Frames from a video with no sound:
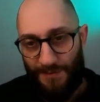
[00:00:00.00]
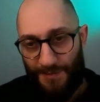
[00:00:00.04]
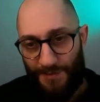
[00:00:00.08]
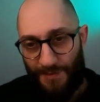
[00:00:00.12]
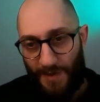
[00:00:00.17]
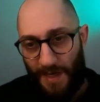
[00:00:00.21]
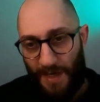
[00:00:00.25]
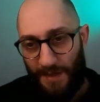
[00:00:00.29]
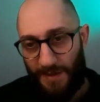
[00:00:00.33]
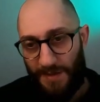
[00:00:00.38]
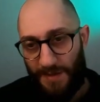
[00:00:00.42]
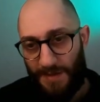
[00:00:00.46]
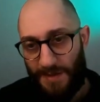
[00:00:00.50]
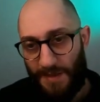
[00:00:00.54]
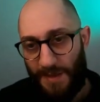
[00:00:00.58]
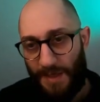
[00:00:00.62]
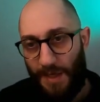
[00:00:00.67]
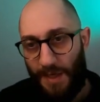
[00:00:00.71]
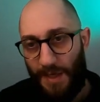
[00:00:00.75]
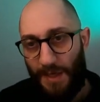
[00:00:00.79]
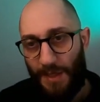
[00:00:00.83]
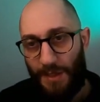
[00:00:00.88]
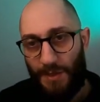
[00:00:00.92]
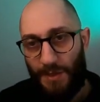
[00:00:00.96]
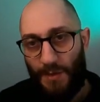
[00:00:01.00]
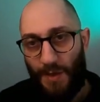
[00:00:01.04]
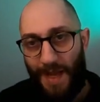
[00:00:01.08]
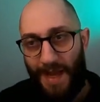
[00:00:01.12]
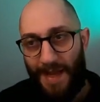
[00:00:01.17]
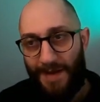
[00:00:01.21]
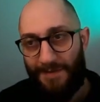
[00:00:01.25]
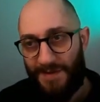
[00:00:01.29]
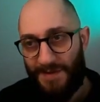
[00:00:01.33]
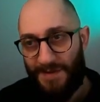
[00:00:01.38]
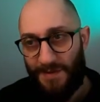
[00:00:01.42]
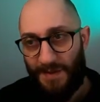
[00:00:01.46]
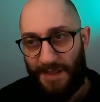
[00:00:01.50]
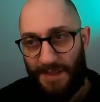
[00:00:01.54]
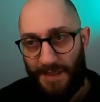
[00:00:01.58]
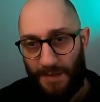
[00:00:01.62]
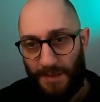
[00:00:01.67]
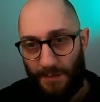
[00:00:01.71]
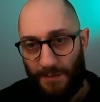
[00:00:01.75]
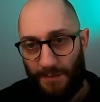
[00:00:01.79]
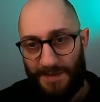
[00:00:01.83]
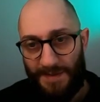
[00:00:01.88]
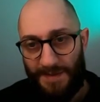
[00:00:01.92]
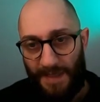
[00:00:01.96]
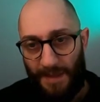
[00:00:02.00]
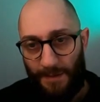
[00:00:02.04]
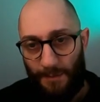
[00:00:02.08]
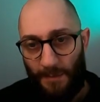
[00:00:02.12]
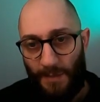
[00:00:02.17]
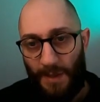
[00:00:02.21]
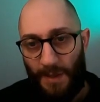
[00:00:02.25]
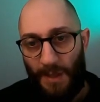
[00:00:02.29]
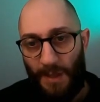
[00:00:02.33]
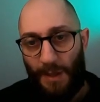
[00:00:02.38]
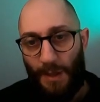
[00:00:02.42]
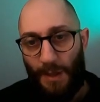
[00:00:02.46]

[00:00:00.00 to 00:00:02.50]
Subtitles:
dragons. You have to kill them